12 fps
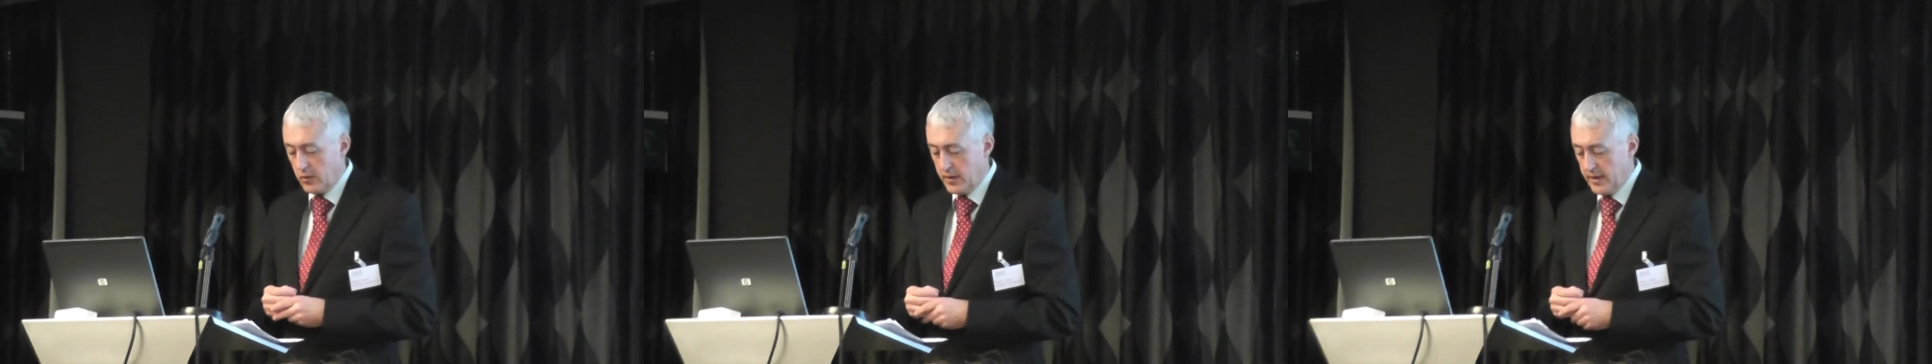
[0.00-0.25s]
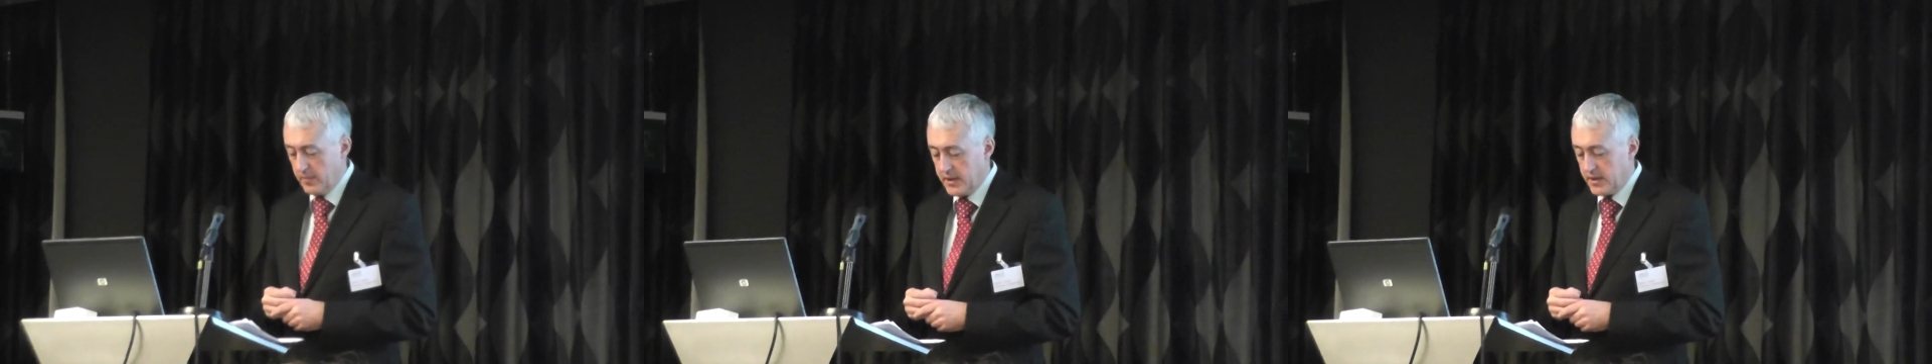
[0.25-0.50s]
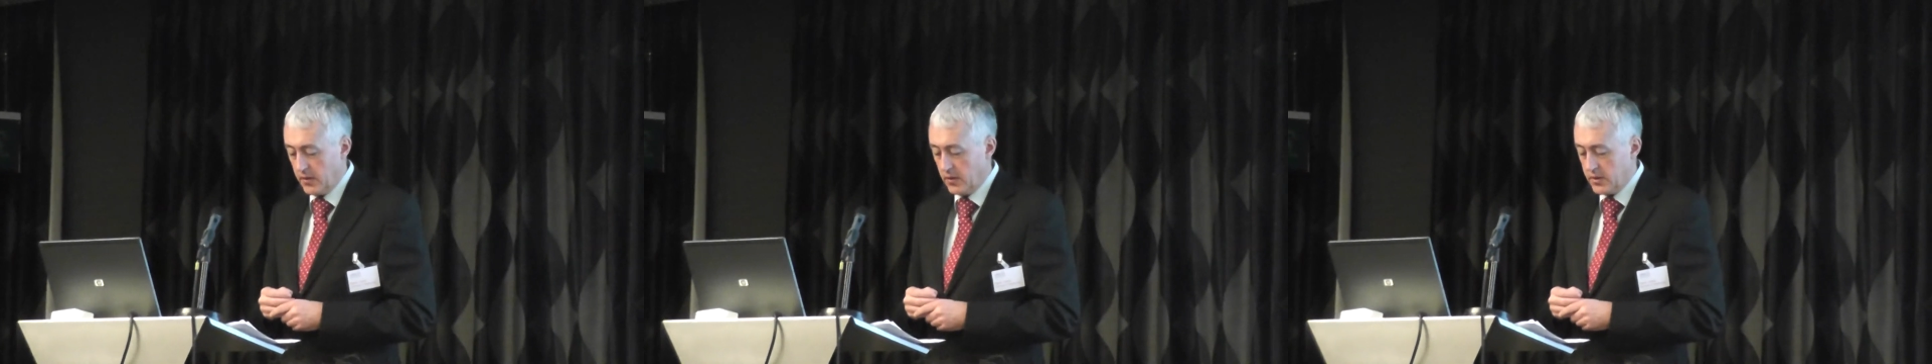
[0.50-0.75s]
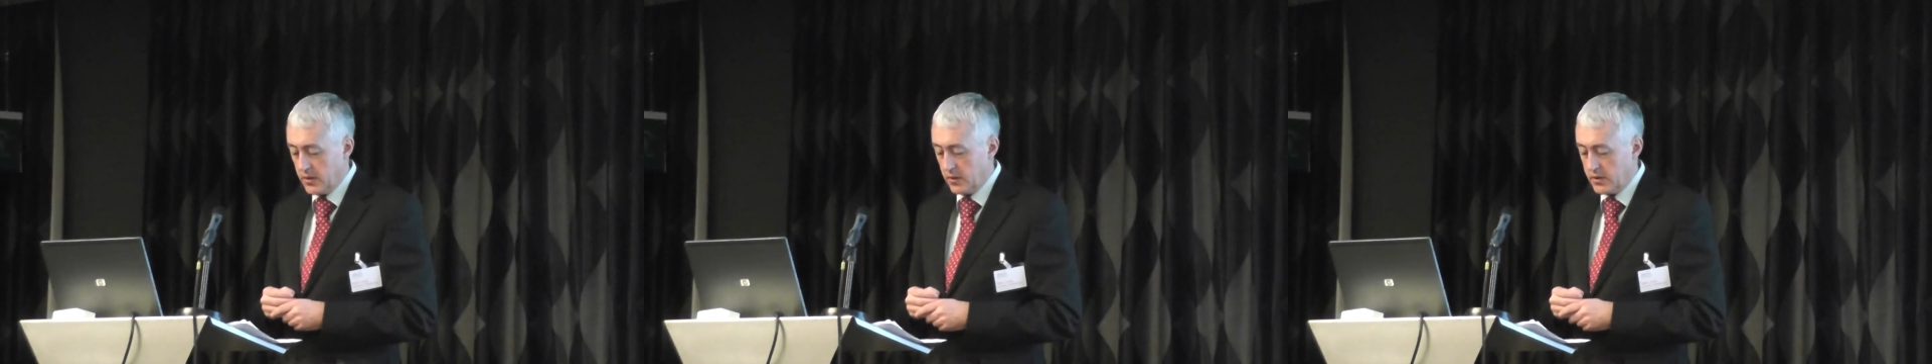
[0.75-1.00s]
don't need me
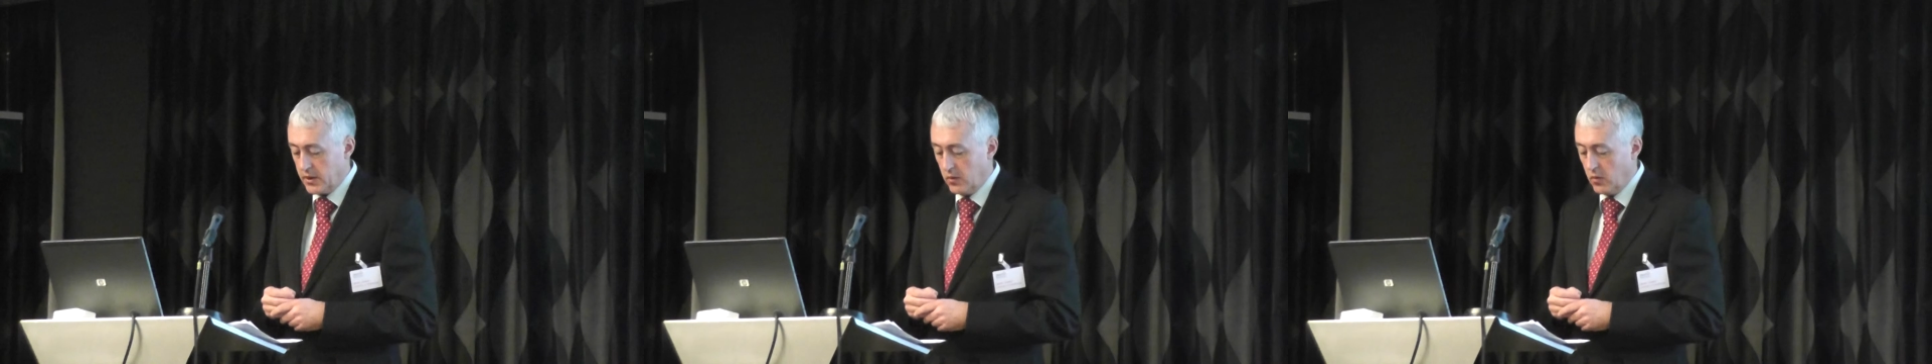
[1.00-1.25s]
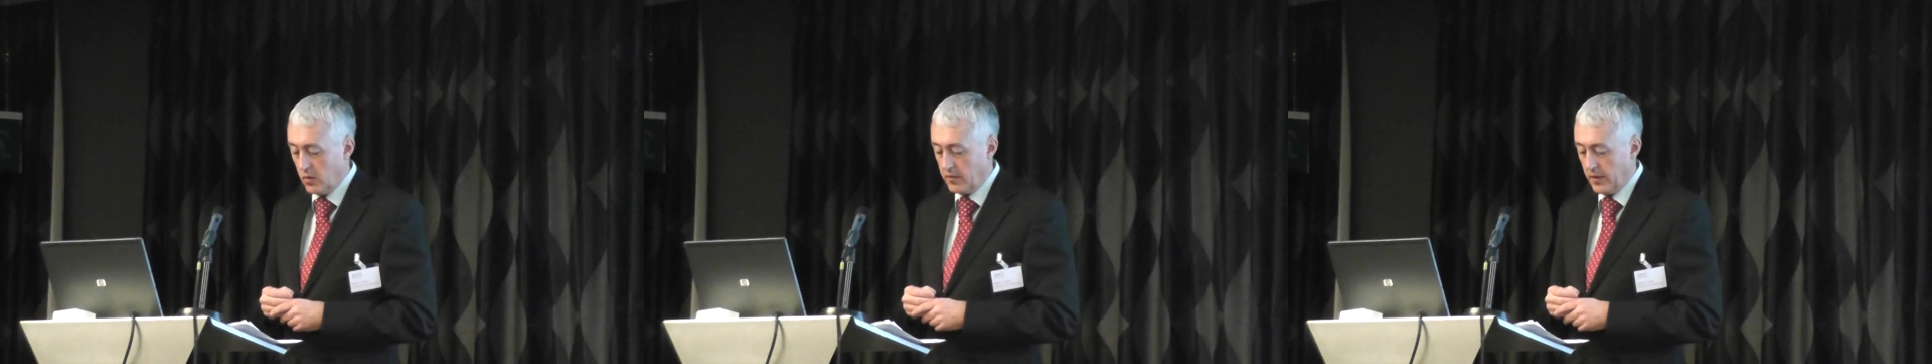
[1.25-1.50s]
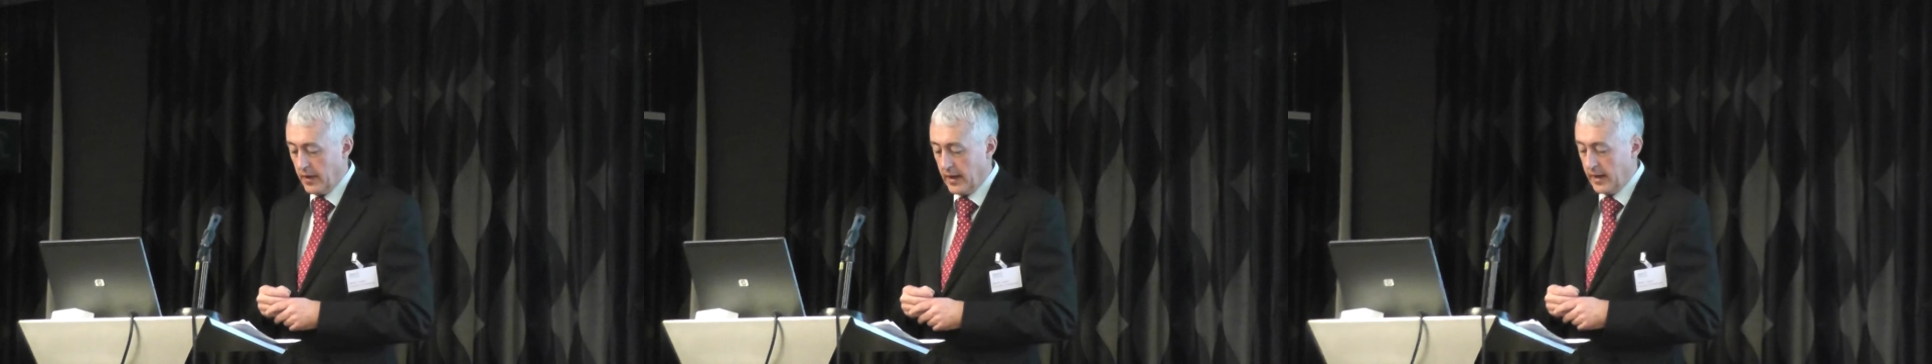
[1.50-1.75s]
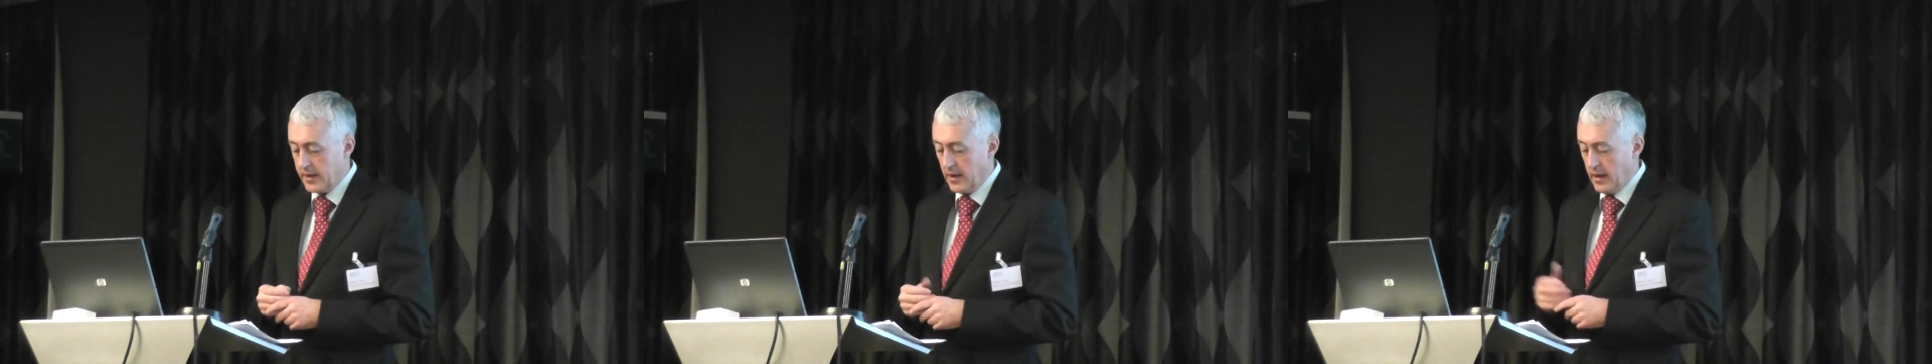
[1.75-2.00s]
to go over
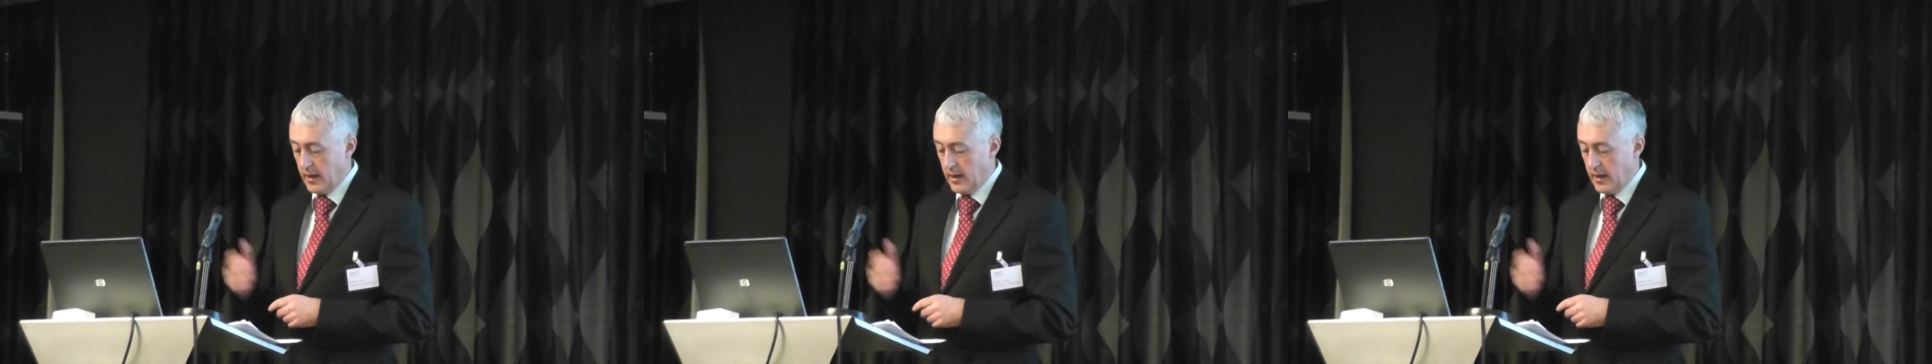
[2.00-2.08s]
that.